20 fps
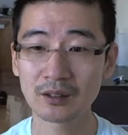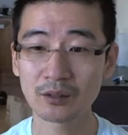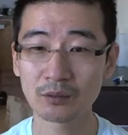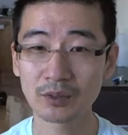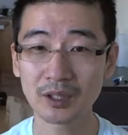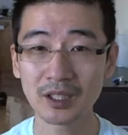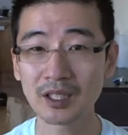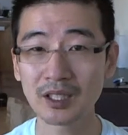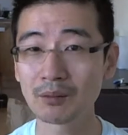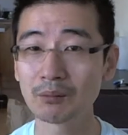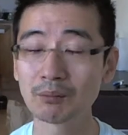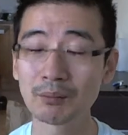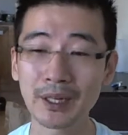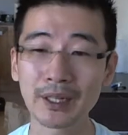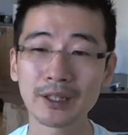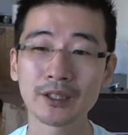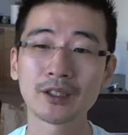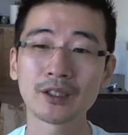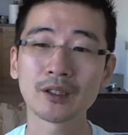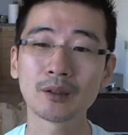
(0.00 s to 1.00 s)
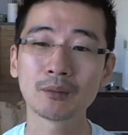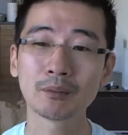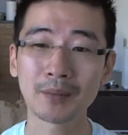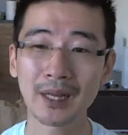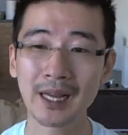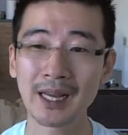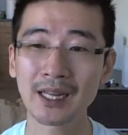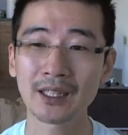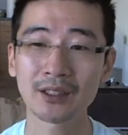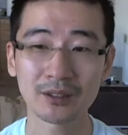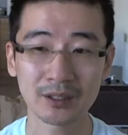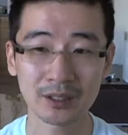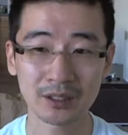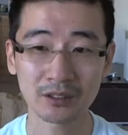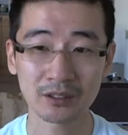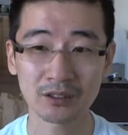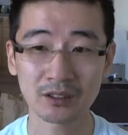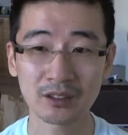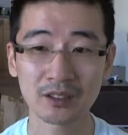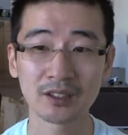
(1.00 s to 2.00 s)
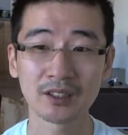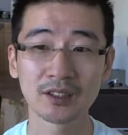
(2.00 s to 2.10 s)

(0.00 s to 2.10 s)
we need better batteries.